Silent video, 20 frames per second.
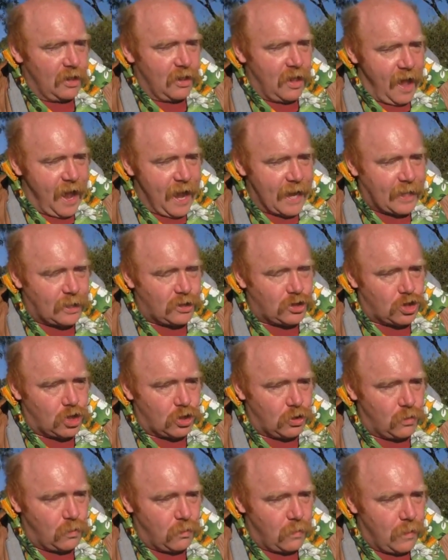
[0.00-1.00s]
like
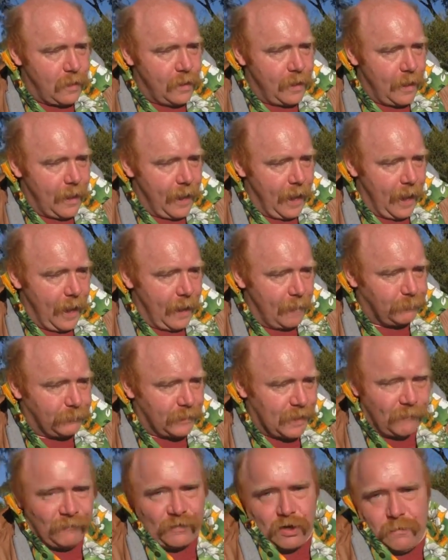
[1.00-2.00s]
to
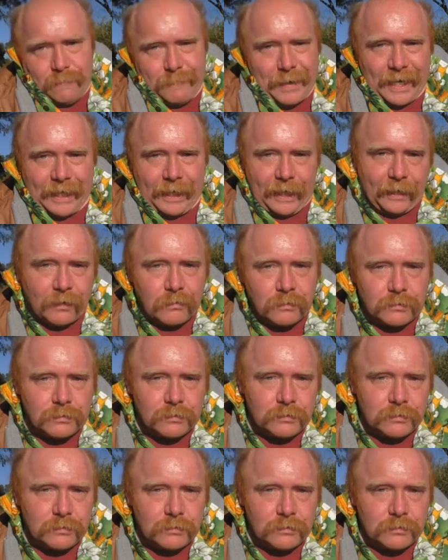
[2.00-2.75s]
give you money